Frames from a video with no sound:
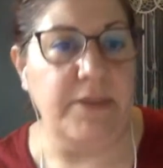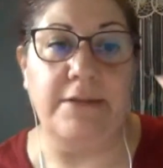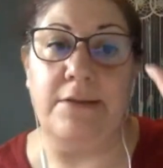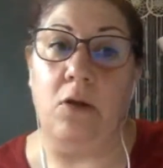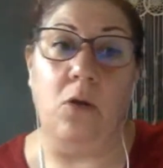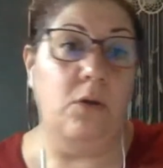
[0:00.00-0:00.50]

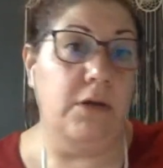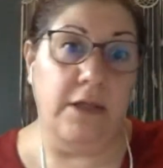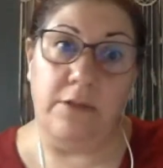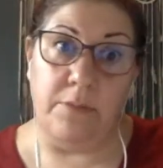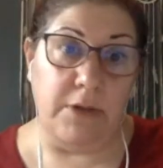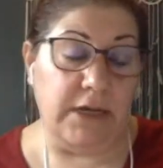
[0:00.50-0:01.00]
That's a whole
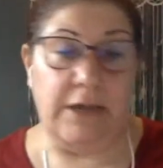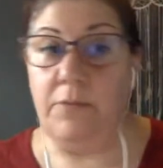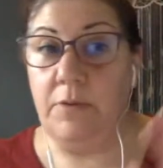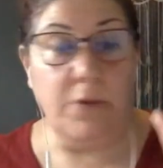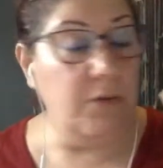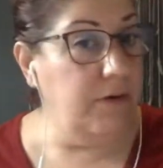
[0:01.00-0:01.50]
nother monkey.
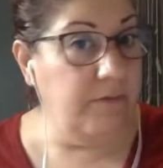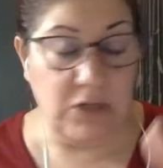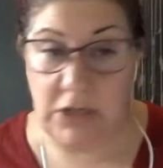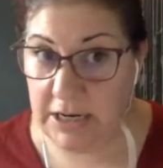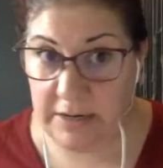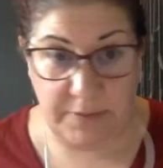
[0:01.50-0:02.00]
We won't even
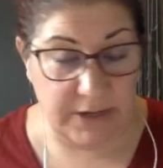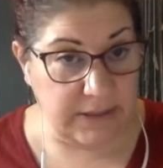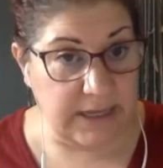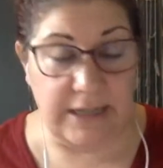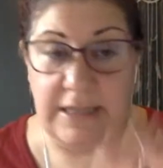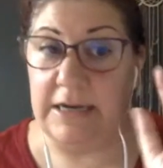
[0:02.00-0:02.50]
talk about
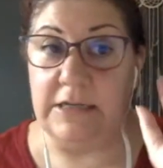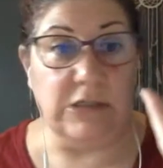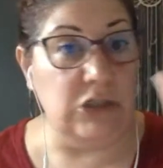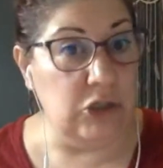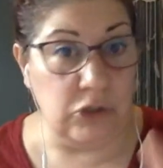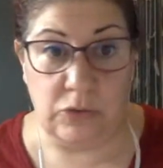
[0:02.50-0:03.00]
that. That is
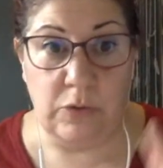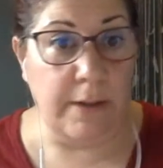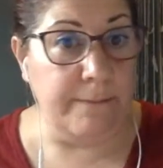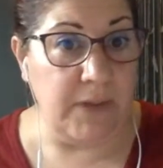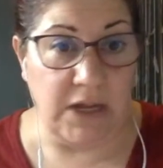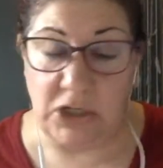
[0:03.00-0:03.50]
too
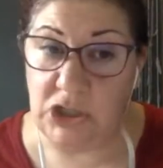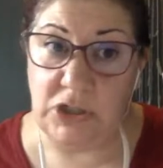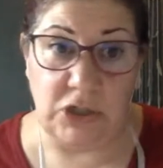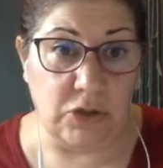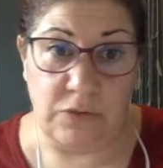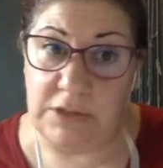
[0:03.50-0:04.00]
much
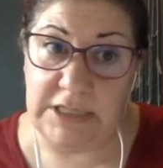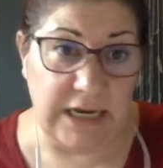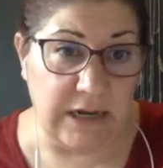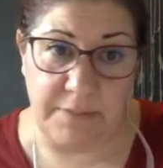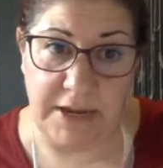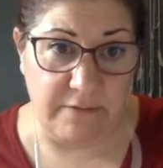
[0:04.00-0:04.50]
to
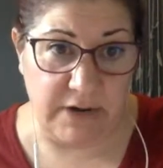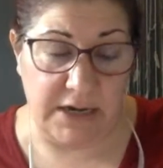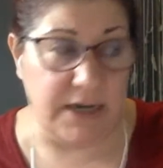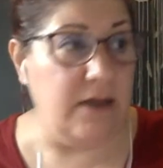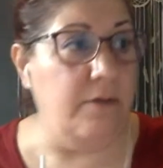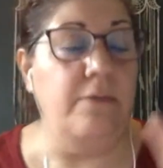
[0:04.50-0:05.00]
think about right
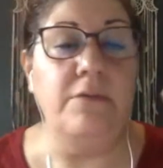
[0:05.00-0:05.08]
now.